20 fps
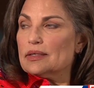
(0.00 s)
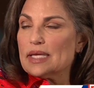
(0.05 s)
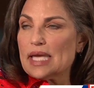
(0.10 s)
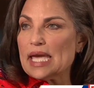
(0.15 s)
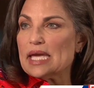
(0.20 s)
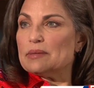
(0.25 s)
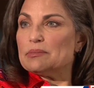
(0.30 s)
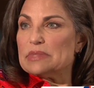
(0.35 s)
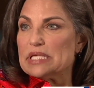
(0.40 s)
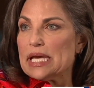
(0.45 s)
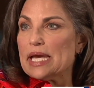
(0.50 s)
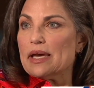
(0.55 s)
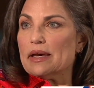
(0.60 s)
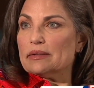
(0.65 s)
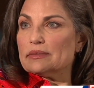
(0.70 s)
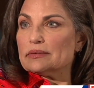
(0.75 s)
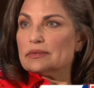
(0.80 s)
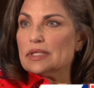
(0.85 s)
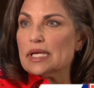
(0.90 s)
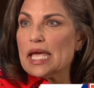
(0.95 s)
came
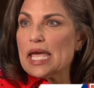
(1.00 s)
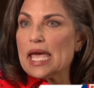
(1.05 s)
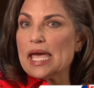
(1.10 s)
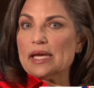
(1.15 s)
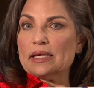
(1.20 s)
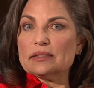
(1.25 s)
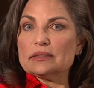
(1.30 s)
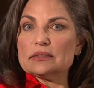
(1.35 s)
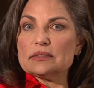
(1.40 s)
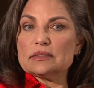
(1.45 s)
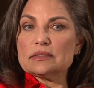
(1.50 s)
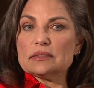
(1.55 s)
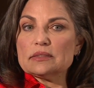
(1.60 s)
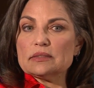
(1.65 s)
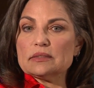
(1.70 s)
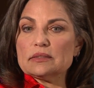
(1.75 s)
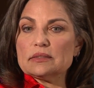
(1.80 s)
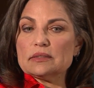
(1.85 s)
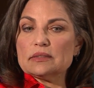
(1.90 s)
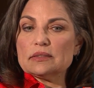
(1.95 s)
down. And
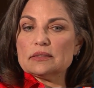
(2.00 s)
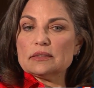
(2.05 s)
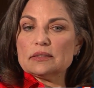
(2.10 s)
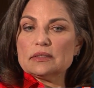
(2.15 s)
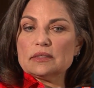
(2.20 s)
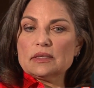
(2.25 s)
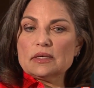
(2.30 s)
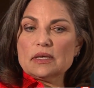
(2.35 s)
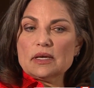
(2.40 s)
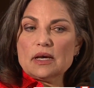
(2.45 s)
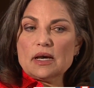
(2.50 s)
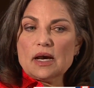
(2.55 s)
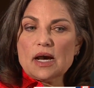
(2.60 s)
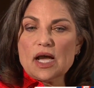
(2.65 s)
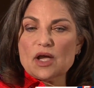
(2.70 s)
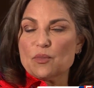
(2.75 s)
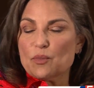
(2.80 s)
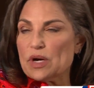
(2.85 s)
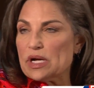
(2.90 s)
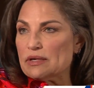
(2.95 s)

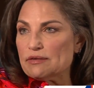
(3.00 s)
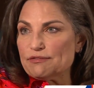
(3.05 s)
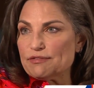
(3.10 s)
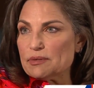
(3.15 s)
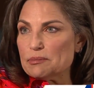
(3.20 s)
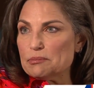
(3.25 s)
I went